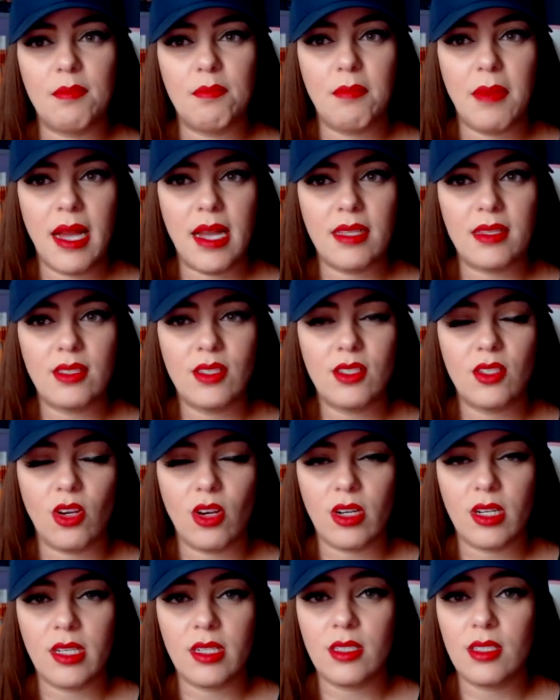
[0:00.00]
Matt
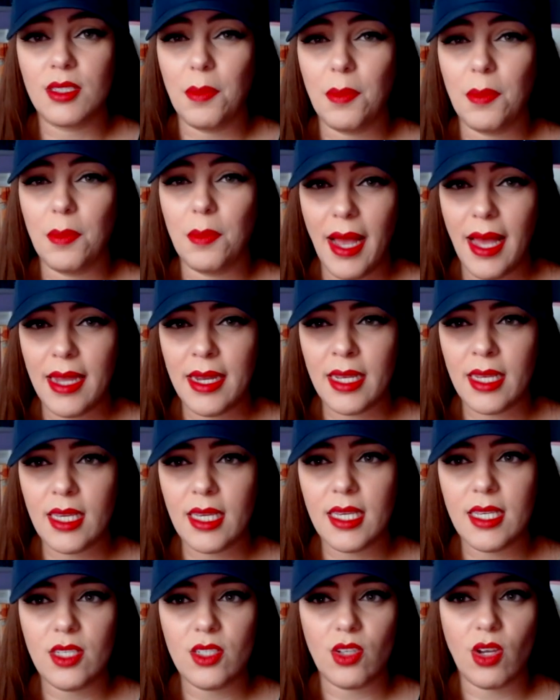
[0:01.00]
started to panic,
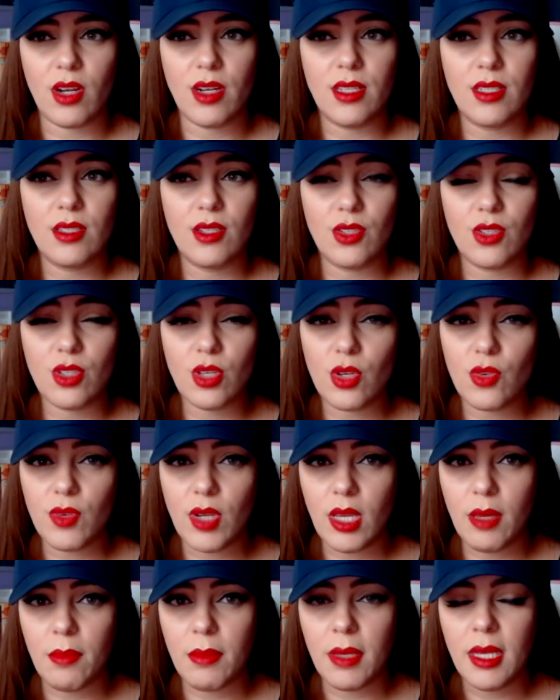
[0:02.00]
he started to
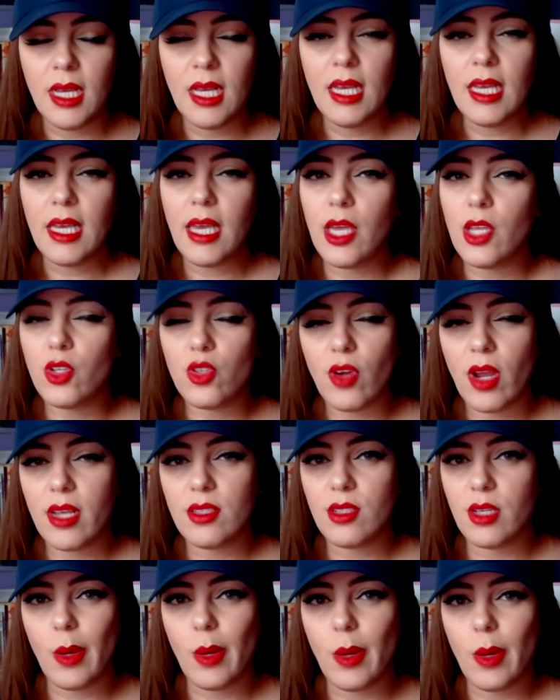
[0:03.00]
scream, he tried
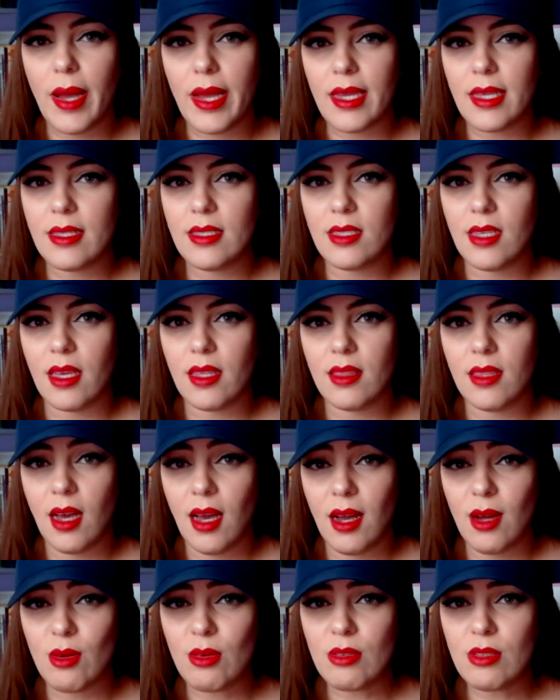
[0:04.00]
to go back inside the
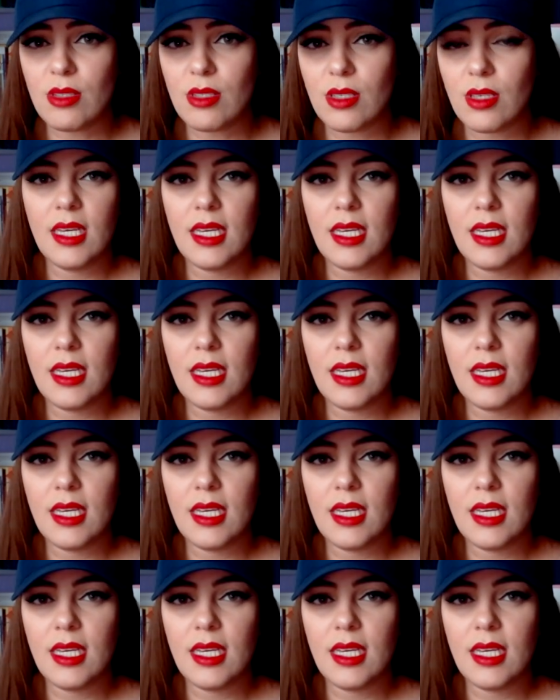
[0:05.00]
house.